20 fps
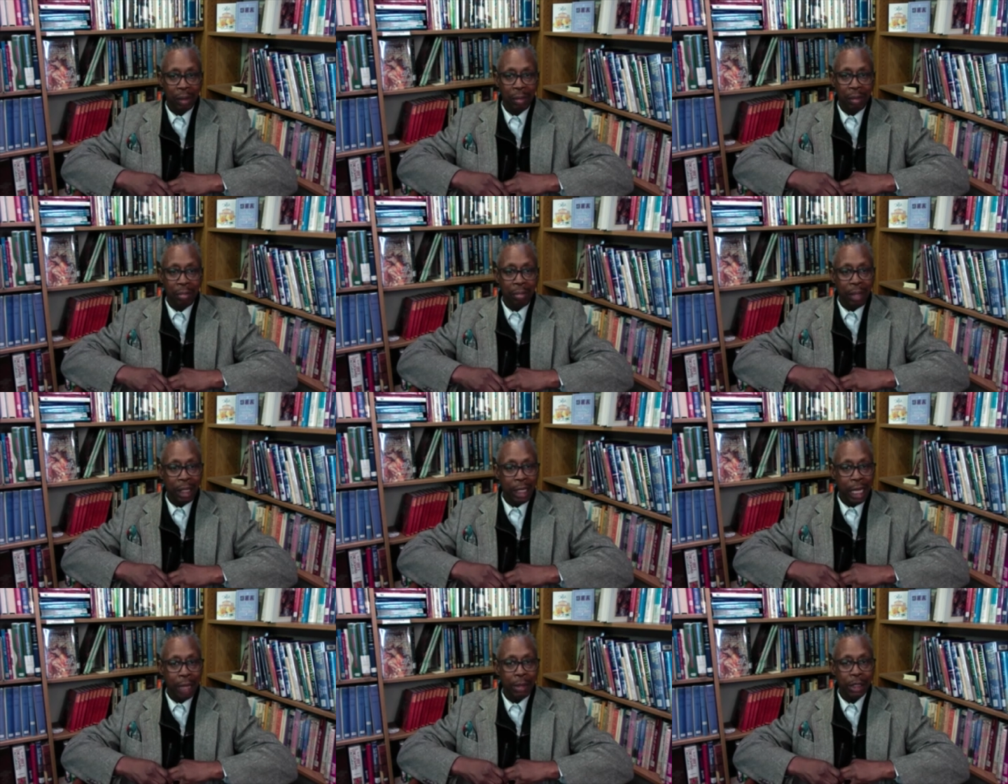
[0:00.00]
My
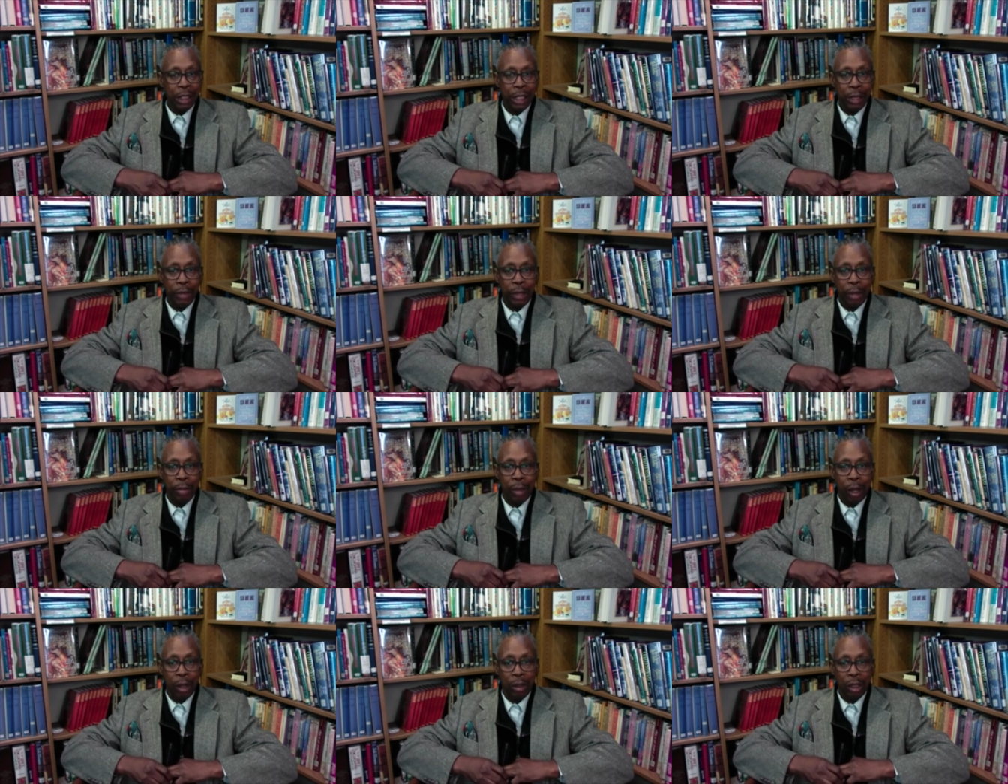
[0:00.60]
name is Henry
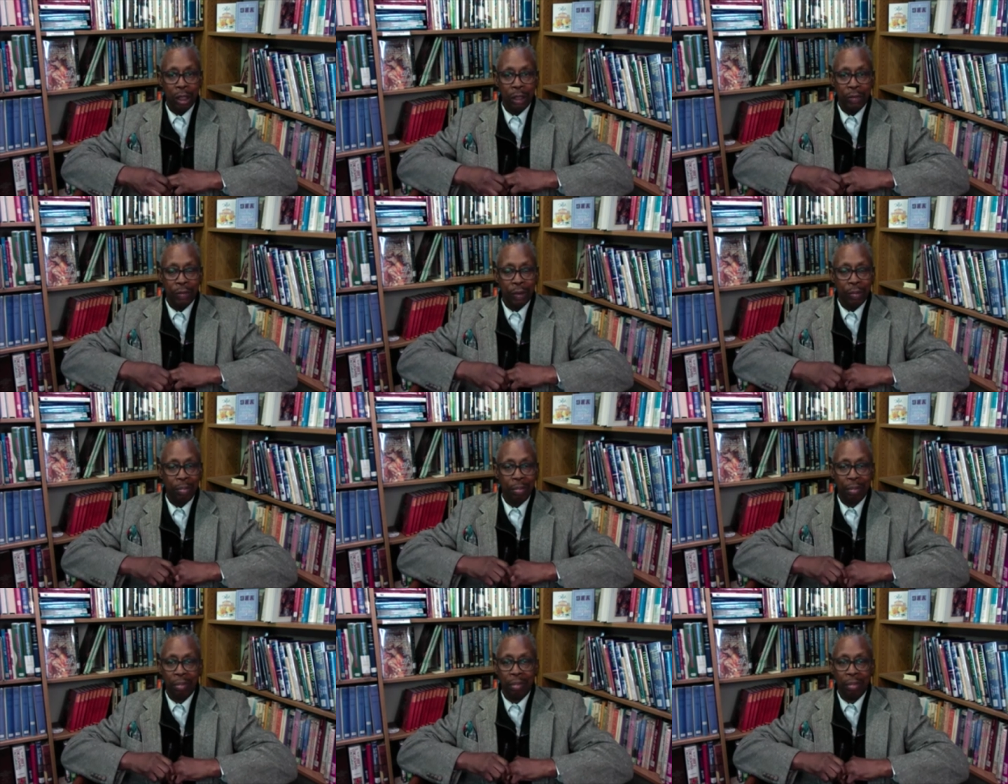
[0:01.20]
Moses from
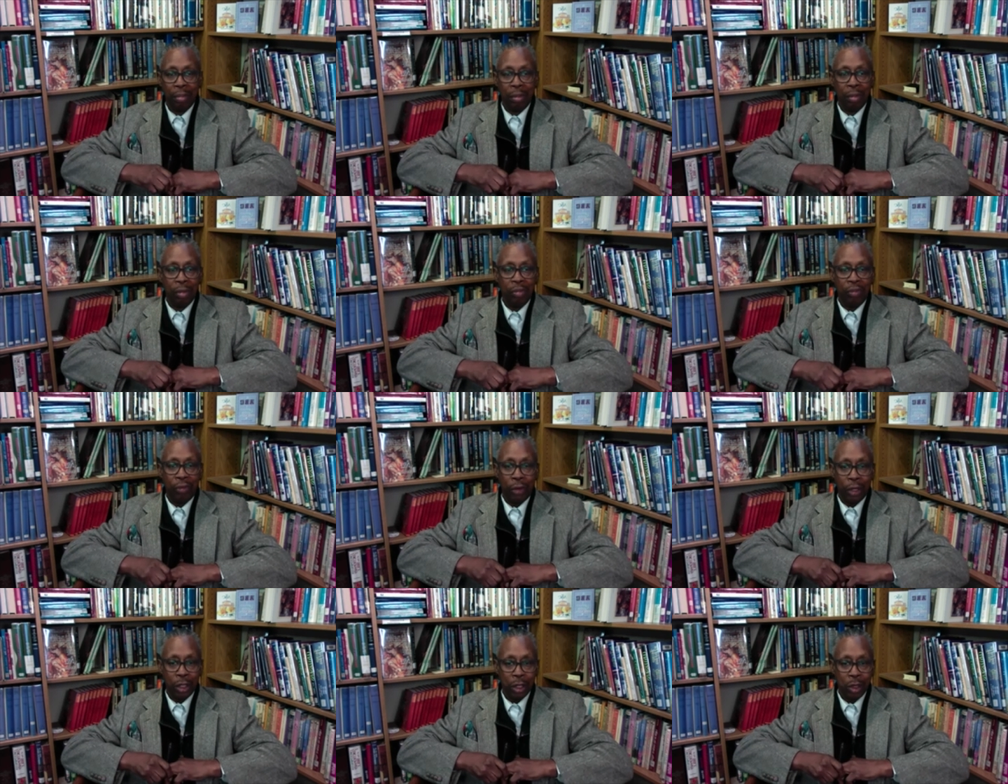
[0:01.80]

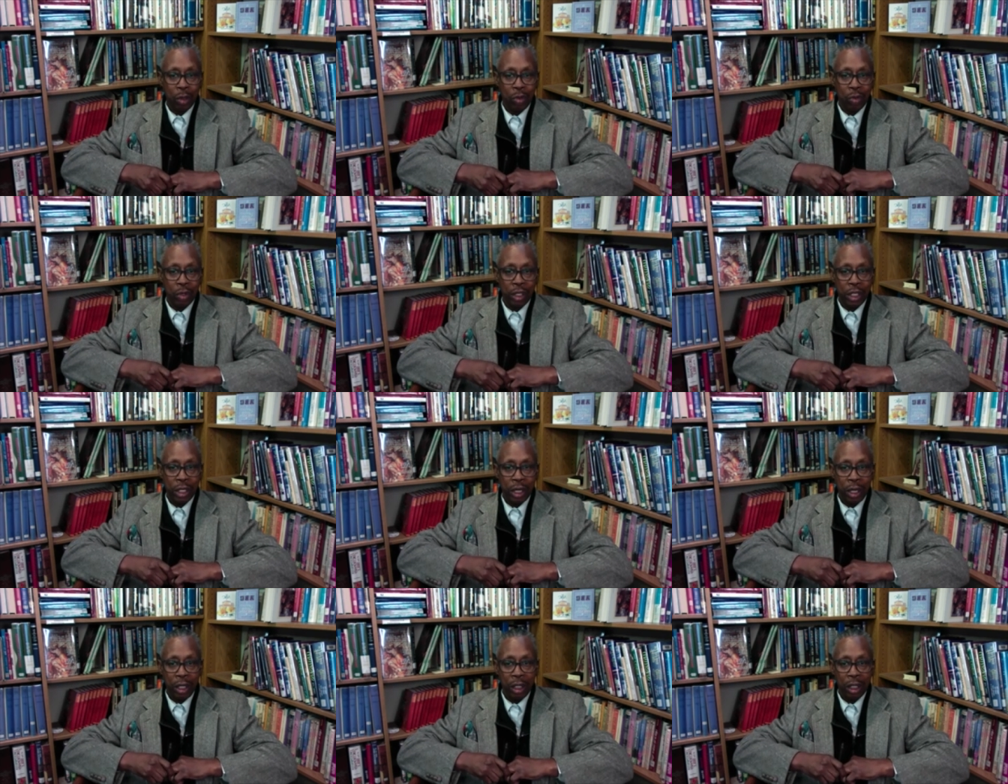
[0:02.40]
First Lutheran
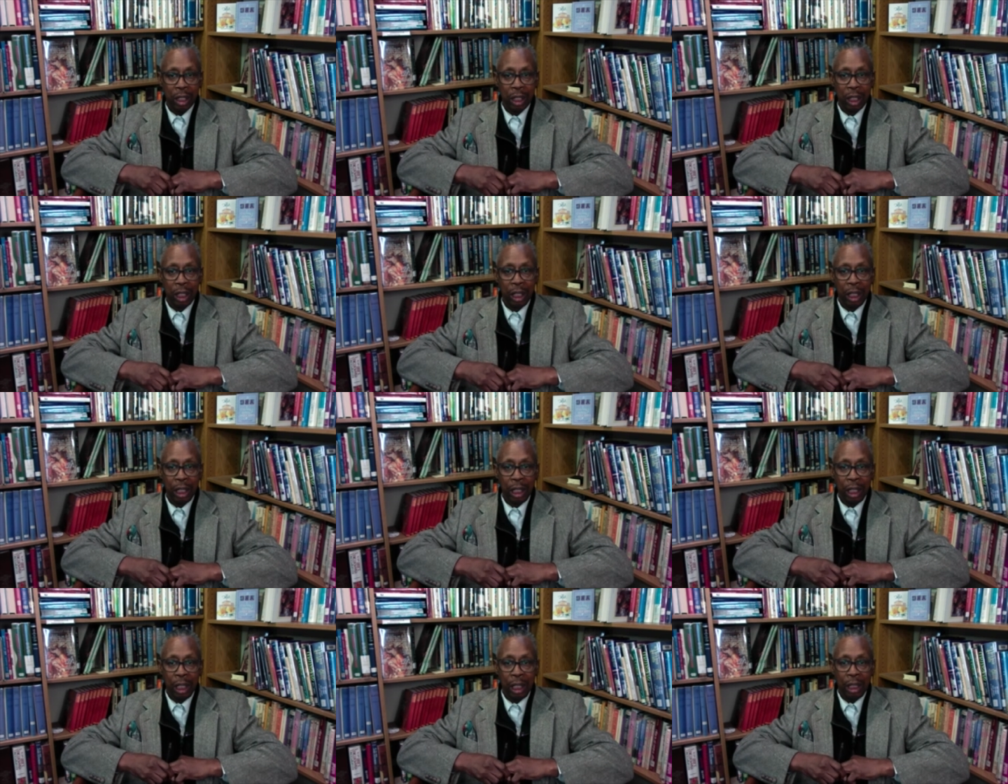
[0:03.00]
Church.
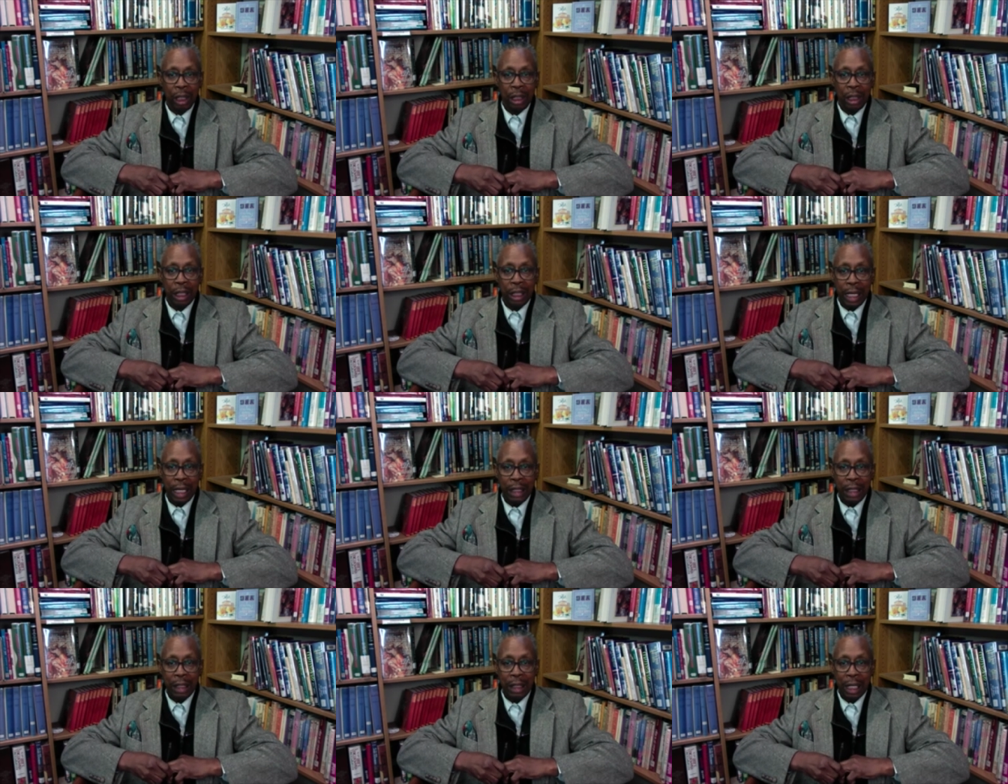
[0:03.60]

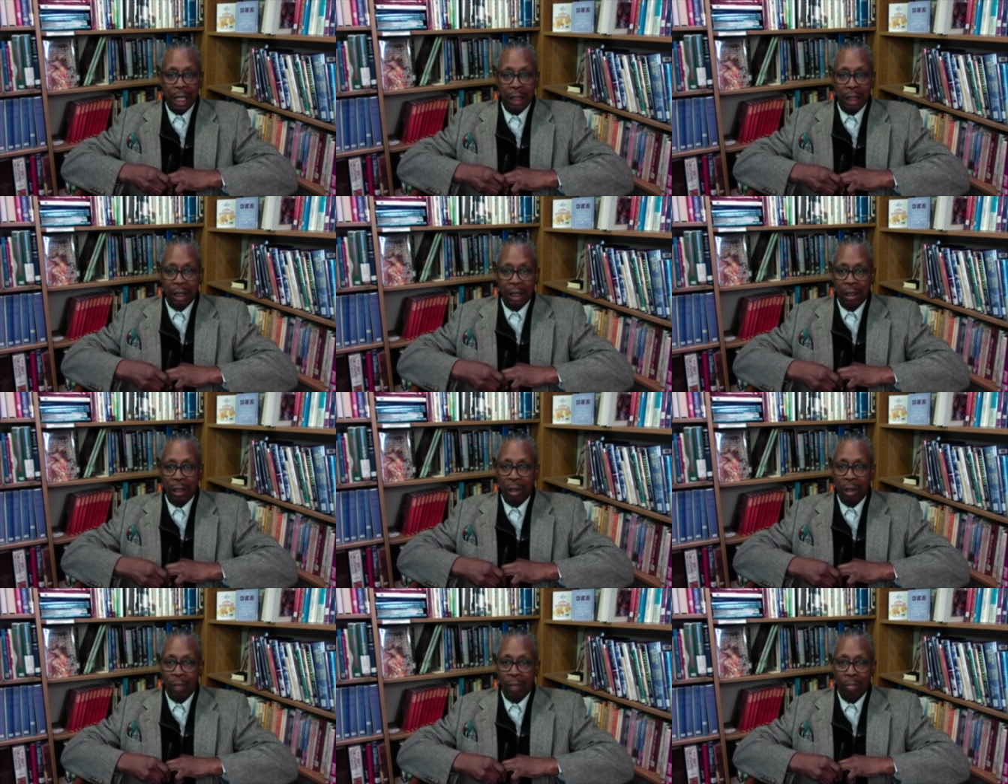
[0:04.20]
Today's lesson,
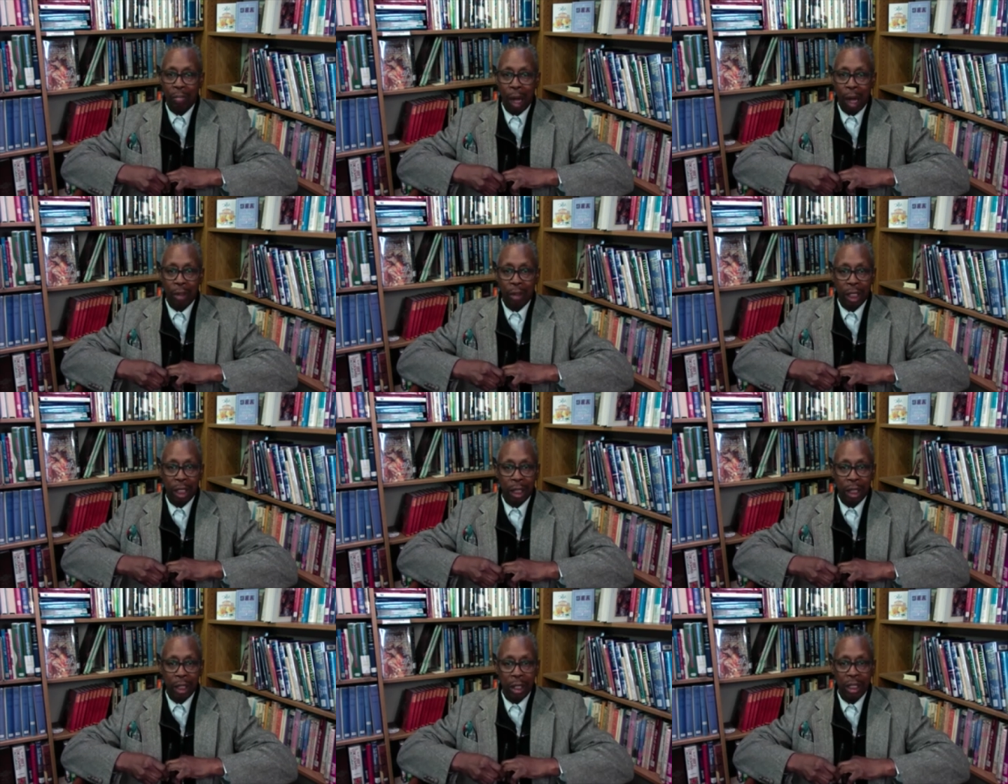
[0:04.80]
Maundy
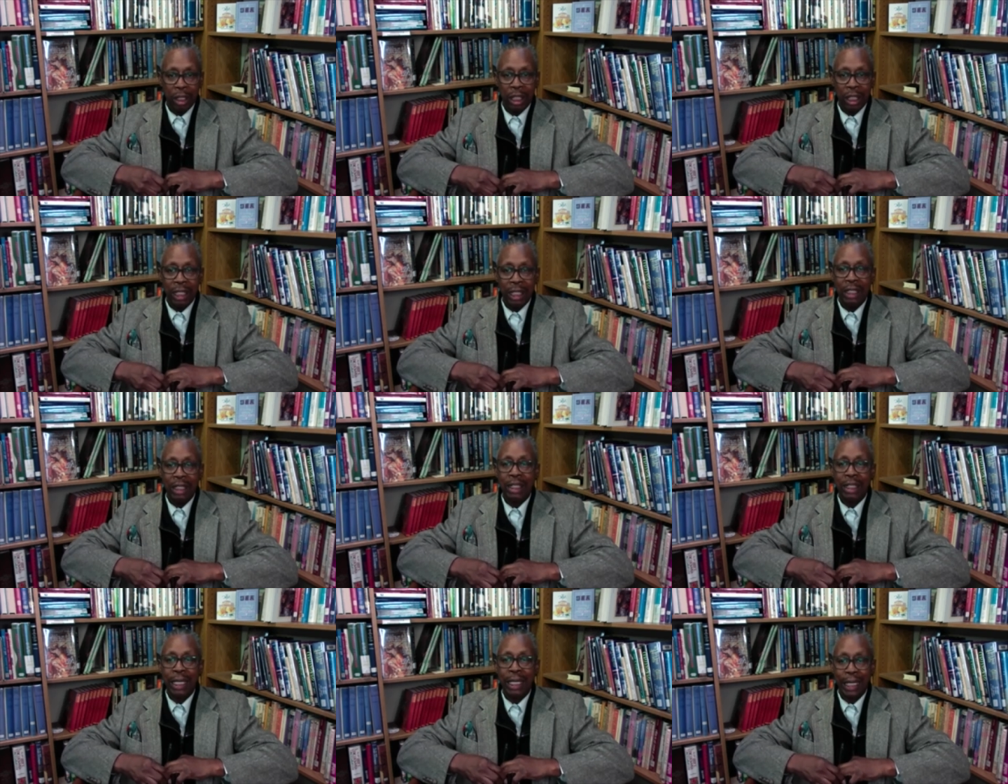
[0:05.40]
Thursday, is
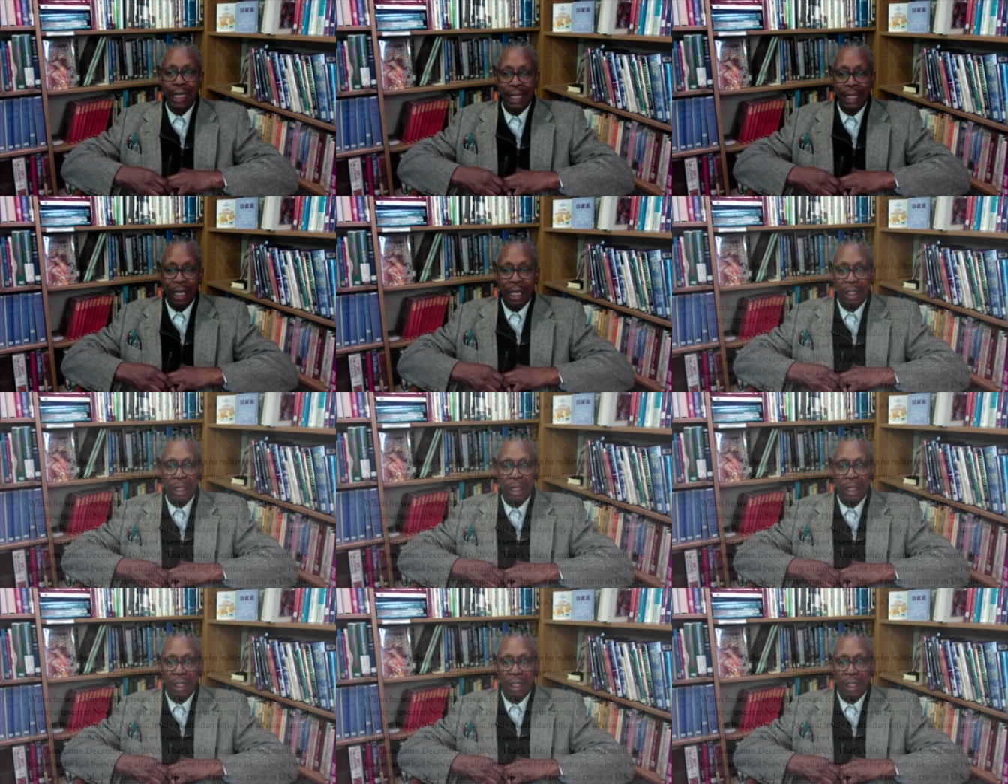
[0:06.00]
the end.